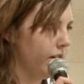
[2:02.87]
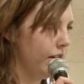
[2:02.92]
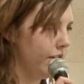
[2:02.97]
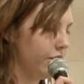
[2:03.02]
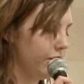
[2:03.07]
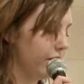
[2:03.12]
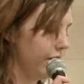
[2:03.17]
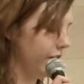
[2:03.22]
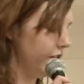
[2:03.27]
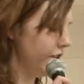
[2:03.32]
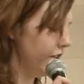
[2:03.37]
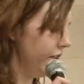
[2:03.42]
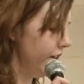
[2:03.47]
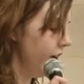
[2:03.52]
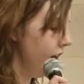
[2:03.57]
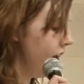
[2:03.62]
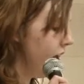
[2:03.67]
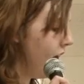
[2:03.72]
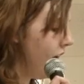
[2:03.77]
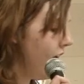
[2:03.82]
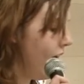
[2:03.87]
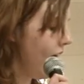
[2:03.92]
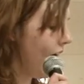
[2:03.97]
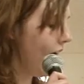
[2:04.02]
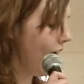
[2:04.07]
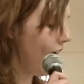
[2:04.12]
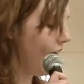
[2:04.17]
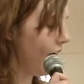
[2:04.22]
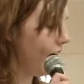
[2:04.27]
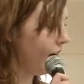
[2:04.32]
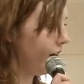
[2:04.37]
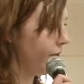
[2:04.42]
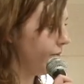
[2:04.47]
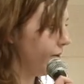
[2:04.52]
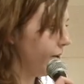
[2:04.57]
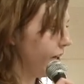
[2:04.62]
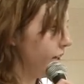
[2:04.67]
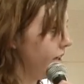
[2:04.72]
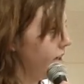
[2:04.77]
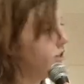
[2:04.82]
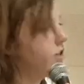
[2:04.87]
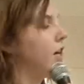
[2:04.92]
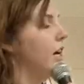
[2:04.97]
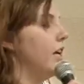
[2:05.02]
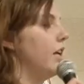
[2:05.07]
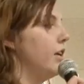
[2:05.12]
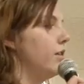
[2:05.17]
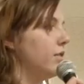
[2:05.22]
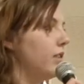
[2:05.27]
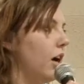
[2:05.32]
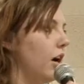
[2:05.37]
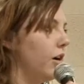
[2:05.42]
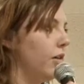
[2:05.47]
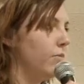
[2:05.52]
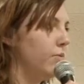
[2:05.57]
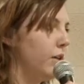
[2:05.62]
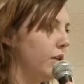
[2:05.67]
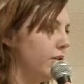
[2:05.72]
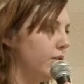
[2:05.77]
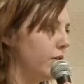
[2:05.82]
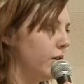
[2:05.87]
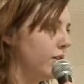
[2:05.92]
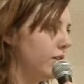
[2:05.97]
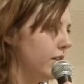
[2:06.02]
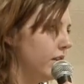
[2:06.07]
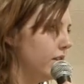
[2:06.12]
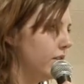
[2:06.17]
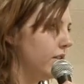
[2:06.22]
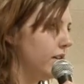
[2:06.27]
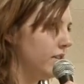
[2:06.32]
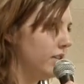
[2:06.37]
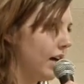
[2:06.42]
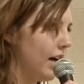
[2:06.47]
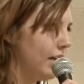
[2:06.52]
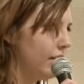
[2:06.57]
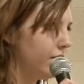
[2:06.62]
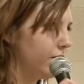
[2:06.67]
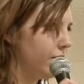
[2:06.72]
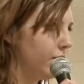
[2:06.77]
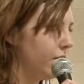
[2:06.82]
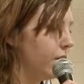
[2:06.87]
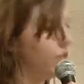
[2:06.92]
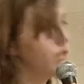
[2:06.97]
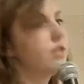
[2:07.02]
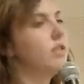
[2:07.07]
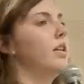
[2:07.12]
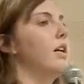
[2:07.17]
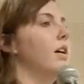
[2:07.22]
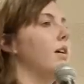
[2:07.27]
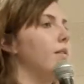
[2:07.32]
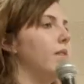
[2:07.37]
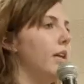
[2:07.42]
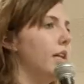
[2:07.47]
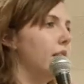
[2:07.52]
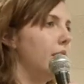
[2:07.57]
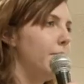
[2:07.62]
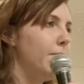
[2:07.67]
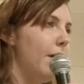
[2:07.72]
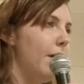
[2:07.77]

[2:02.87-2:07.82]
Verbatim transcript: legislation, and we're going to try to use our resources as high schools to get them